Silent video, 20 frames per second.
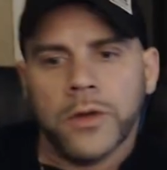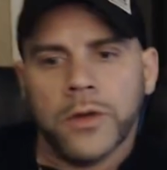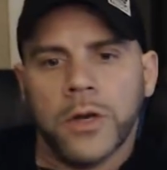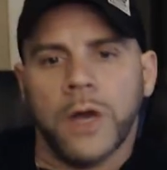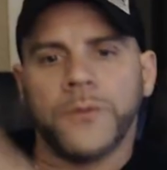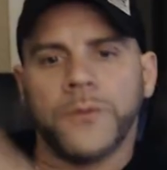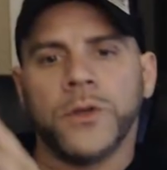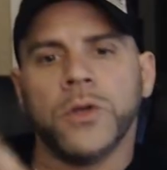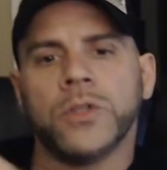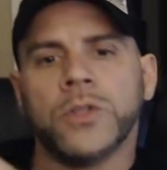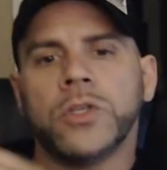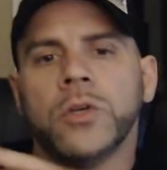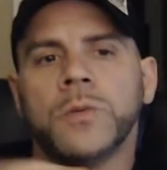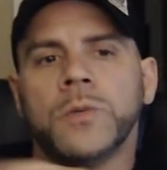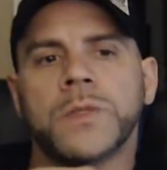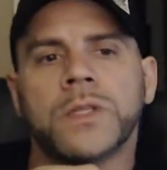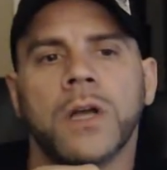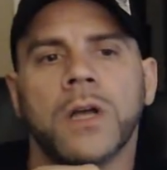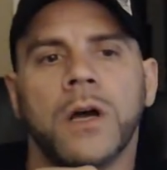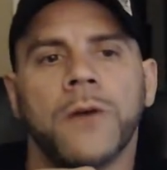of YouTube
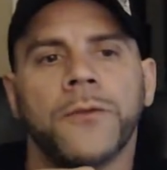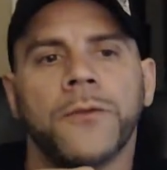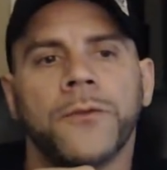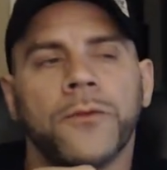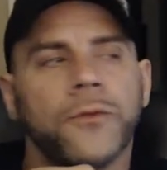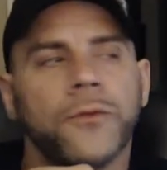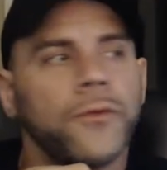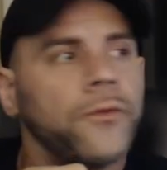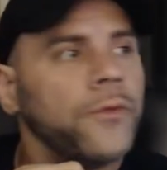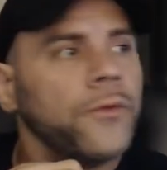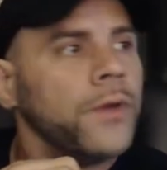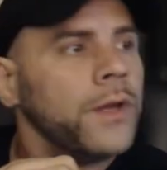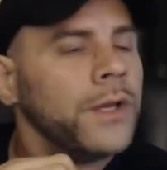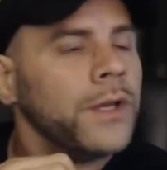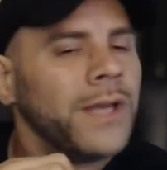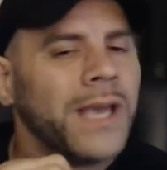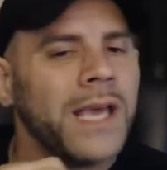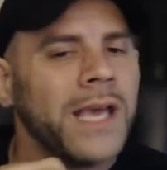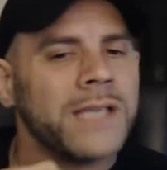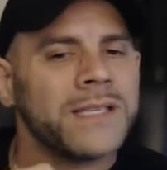stuff
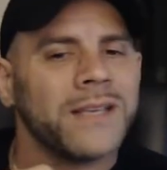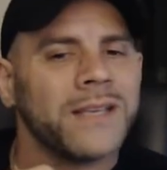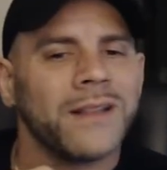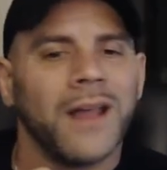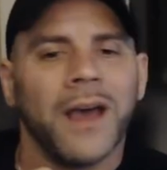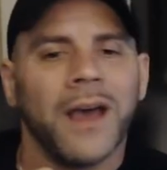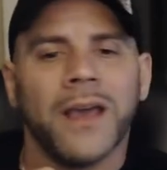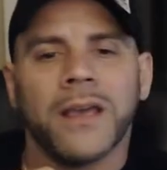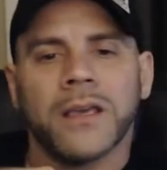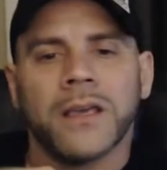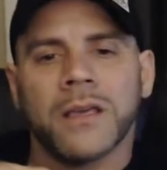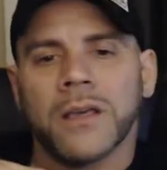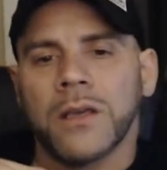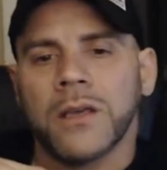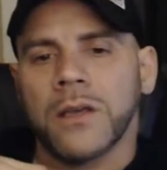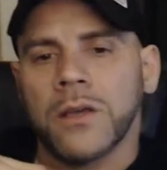isn't like